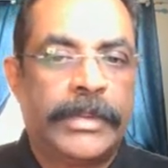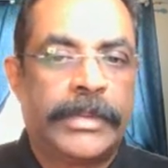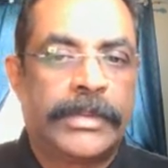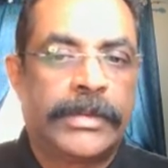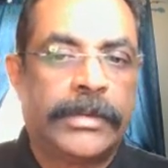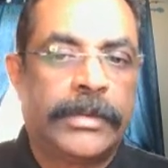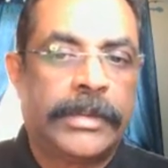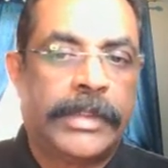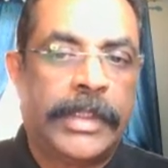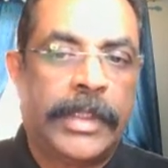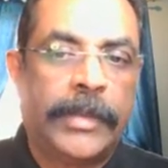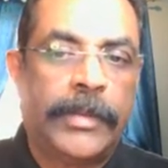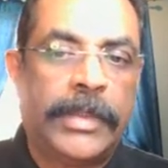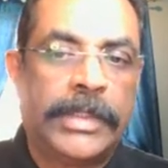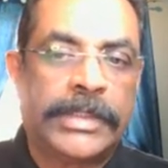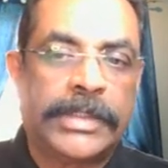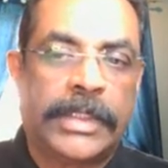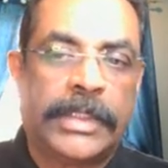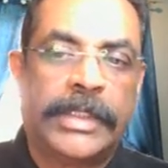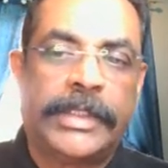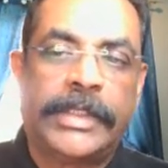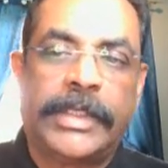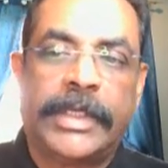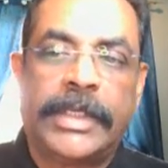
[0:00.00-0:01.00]
So tables
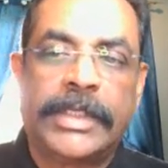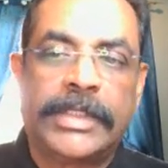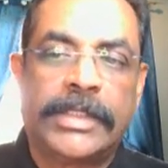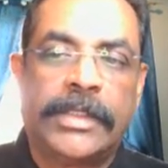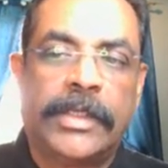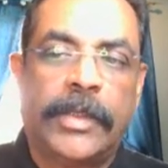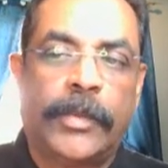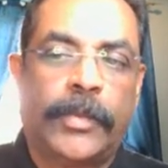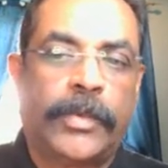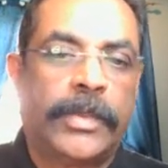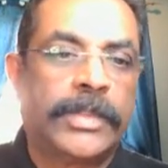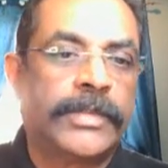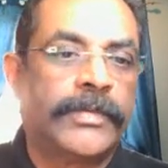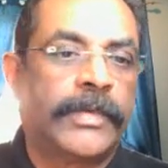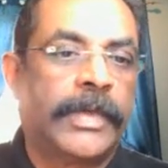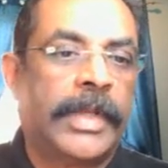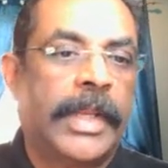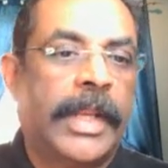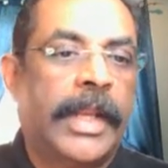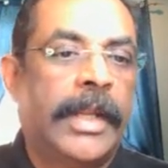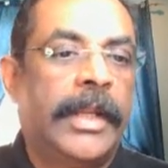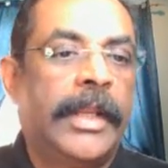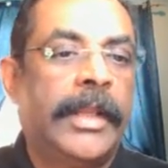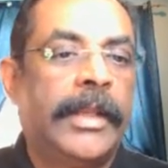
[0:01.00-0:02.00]
are the traditional approach for
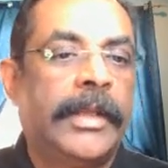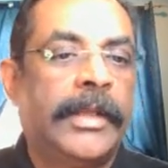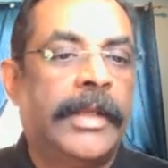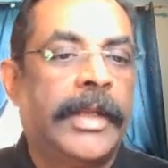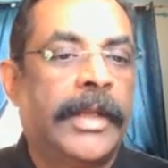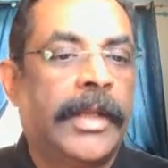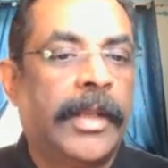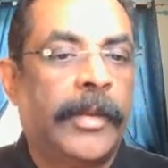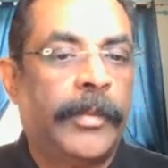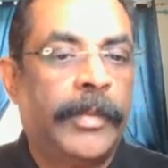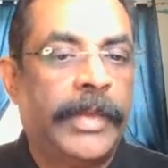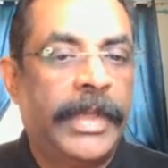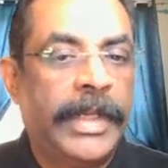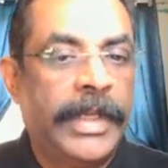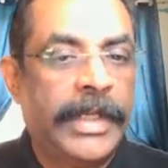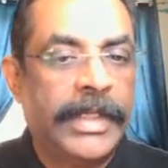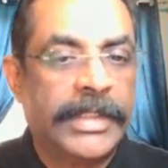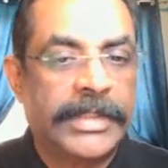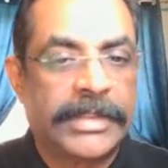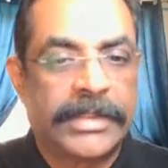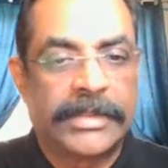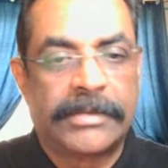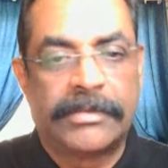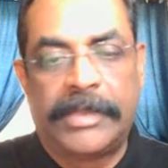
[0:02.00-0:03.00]
handling data
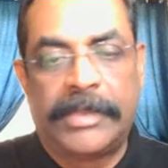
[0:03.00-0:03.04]
updates.